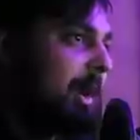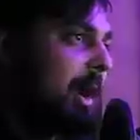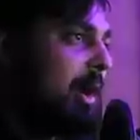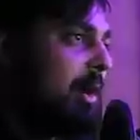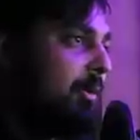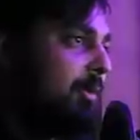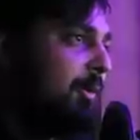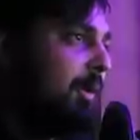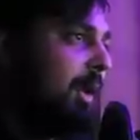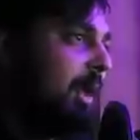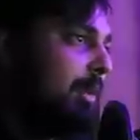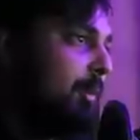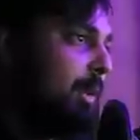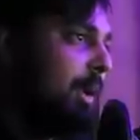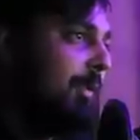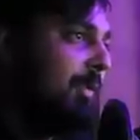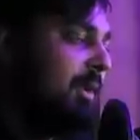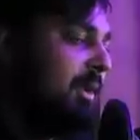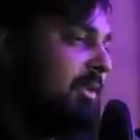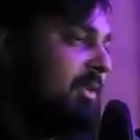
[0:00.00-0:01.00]
powerful, and
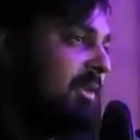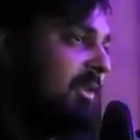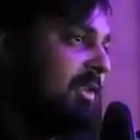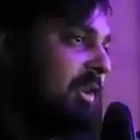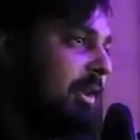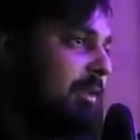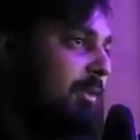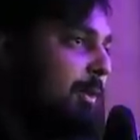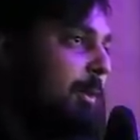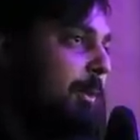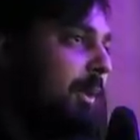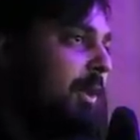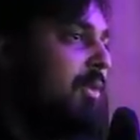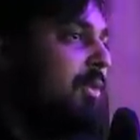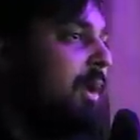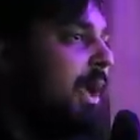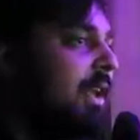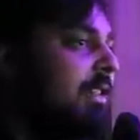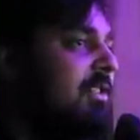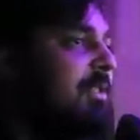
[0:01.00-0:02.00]
wealthy and successful, but you
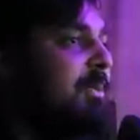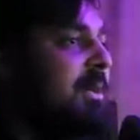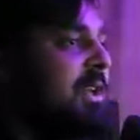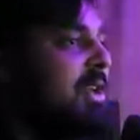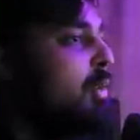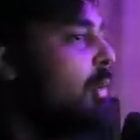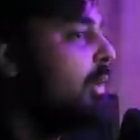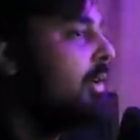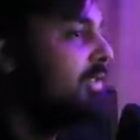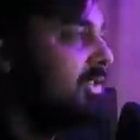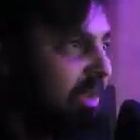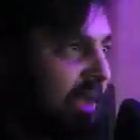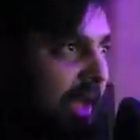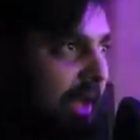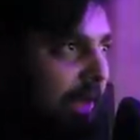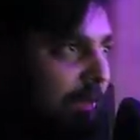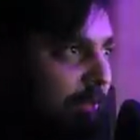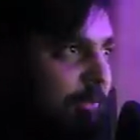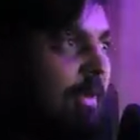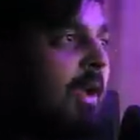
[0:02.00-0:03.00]
get to be
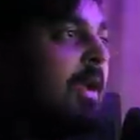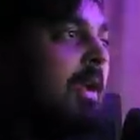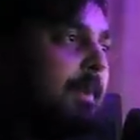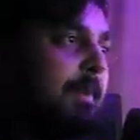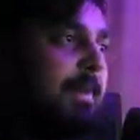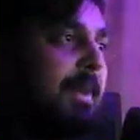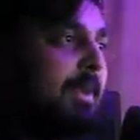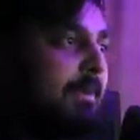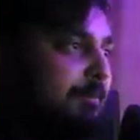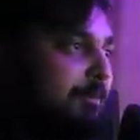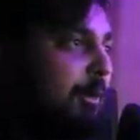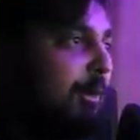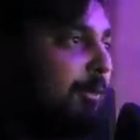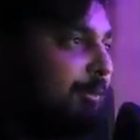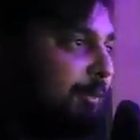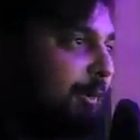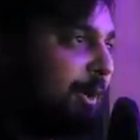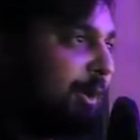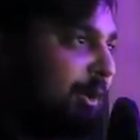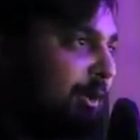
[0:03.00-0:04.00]
yourself, be
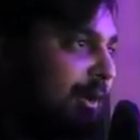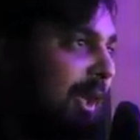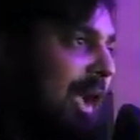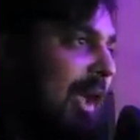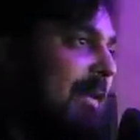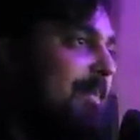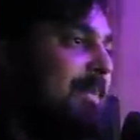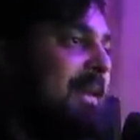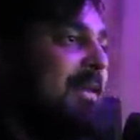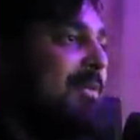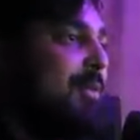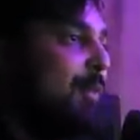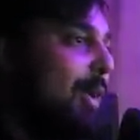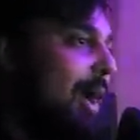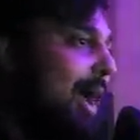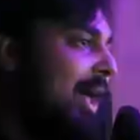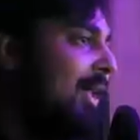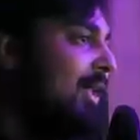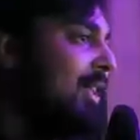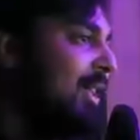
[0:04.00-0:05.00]
fulfilled, and be
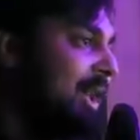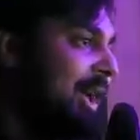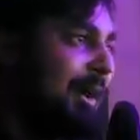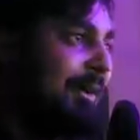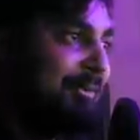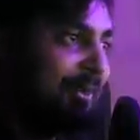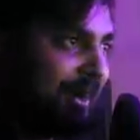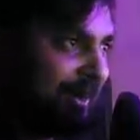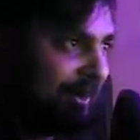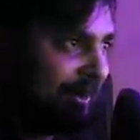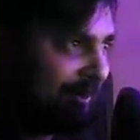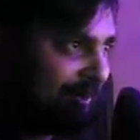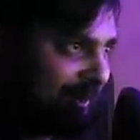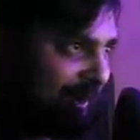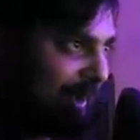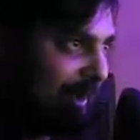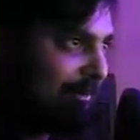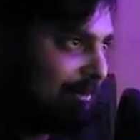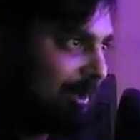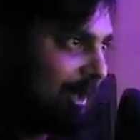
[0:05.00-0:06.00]
well loved at the same